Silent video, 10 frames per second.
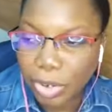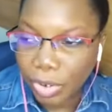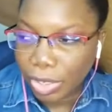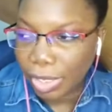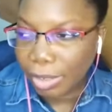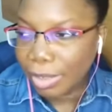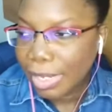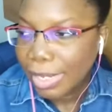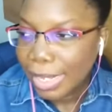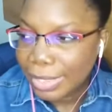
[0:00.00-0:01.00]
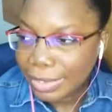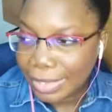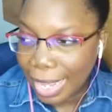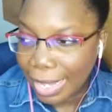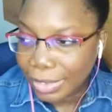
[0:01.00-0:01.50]
earlier is
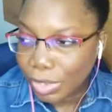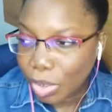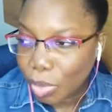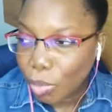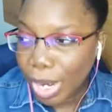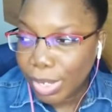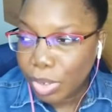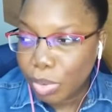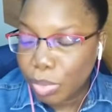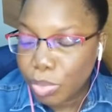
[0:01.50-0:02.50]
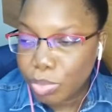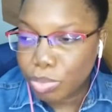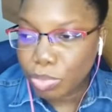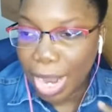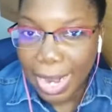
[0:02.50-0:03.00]
that when you
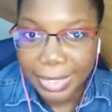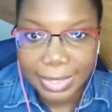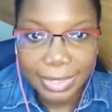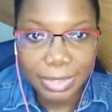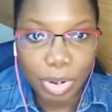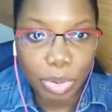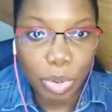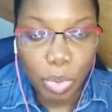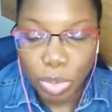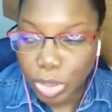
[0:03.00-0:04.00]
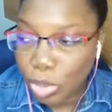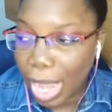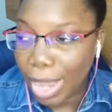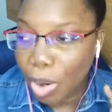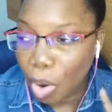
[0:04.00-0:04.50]
write your goals,
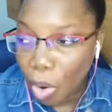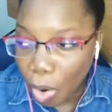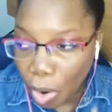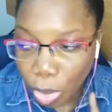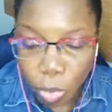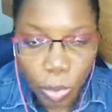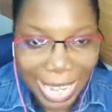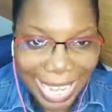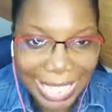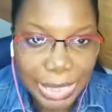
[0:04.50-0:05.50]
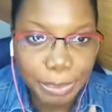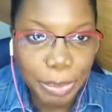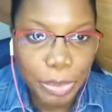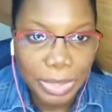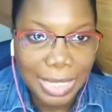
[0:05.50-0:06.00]
I always
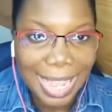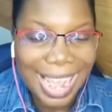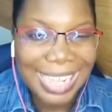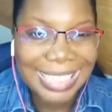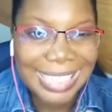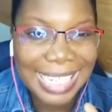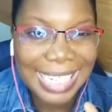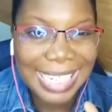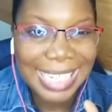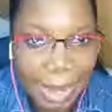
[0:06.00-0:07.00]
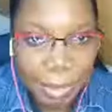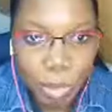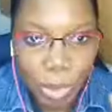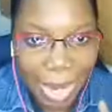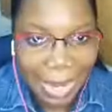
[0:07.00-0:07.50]
put a
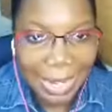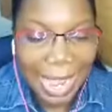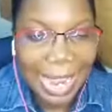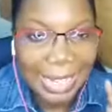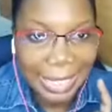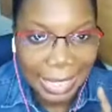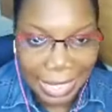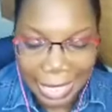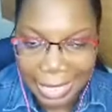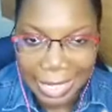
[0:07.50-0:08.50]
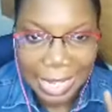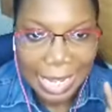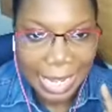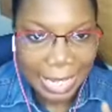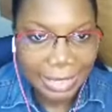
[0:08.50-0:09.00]
time when I need
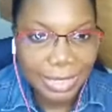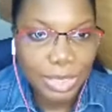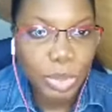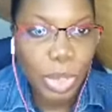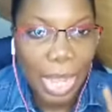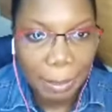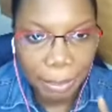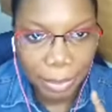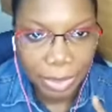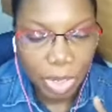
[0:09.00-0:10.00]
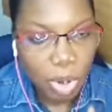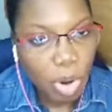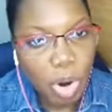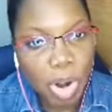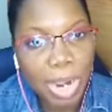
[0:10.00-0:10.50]
it to happen,
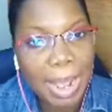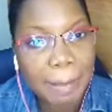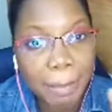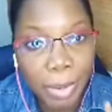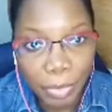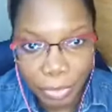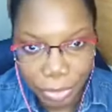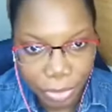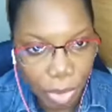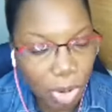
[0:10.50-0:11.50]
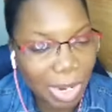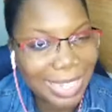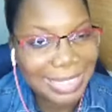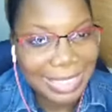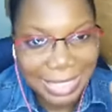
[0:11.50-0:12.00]
or a month or
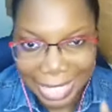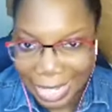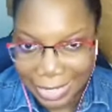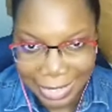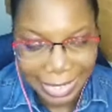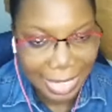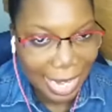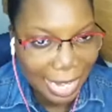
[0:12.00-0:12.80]
a date.